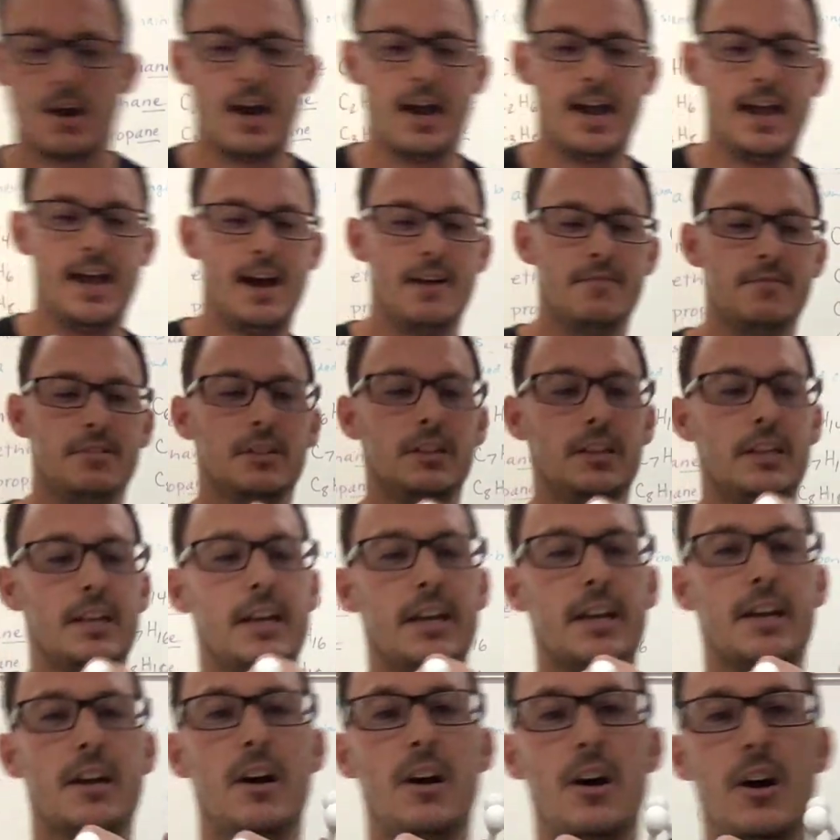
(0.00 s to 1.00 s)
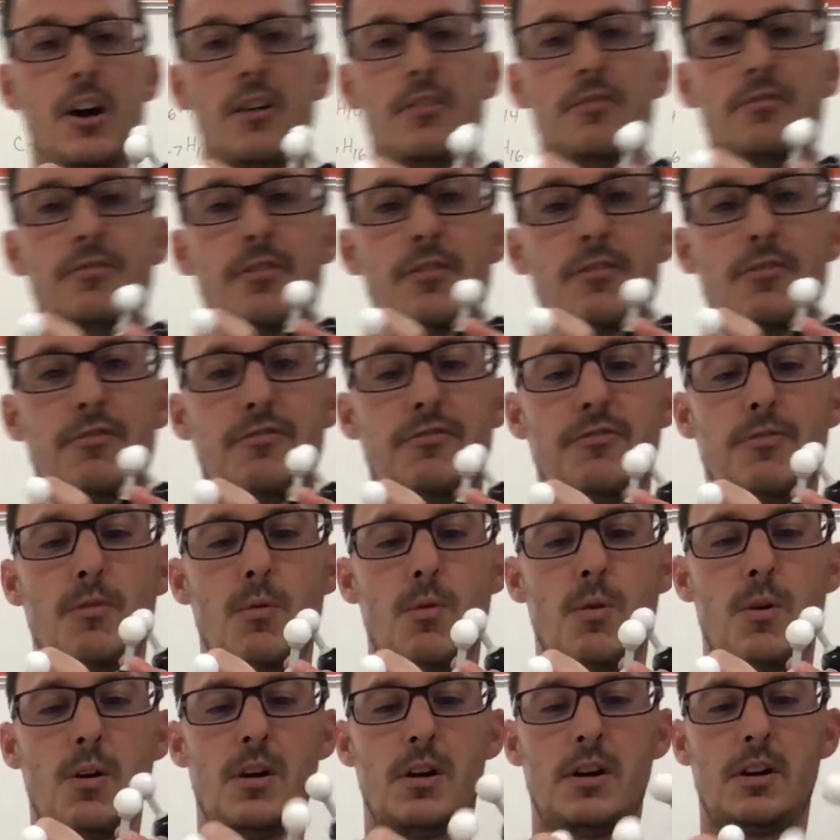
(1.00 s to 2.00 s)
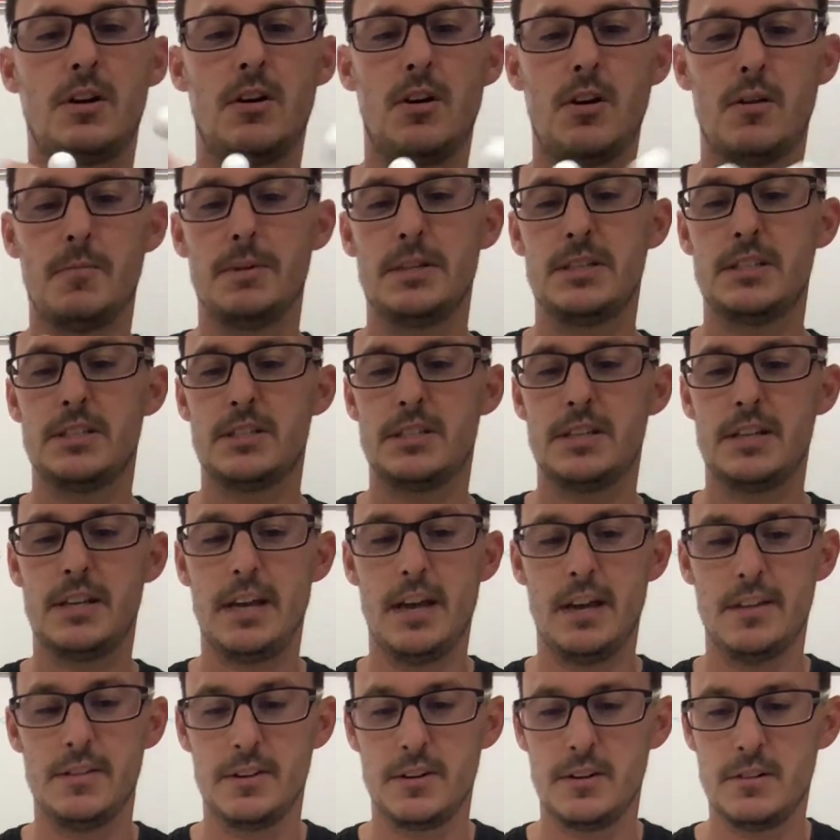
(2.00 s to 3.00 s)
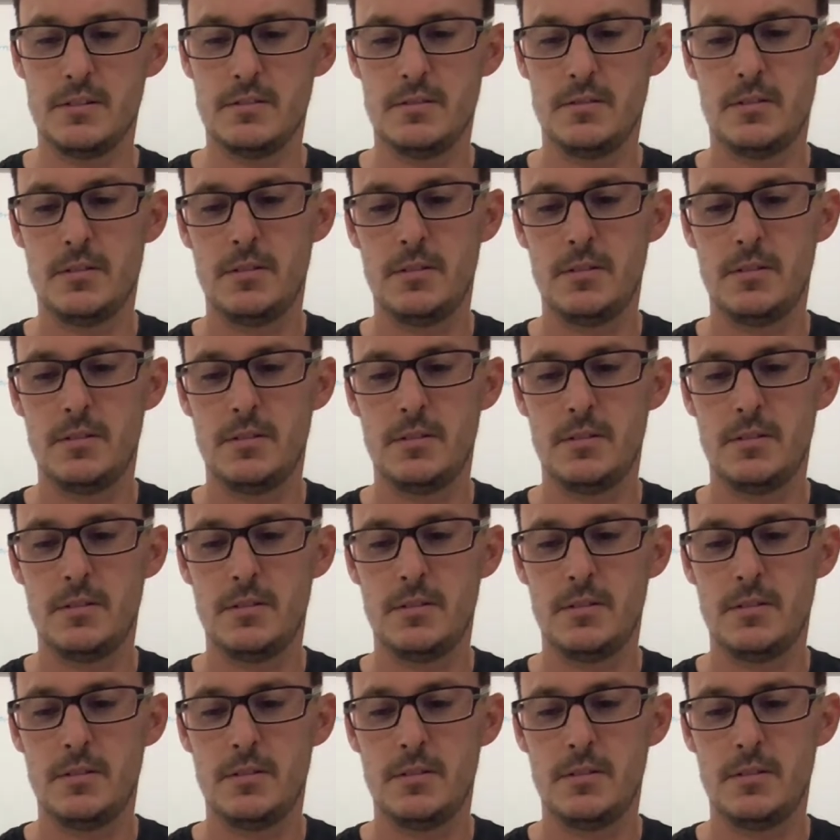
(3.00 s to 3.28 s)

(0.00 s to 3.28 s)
I have a link of 4 carbons together.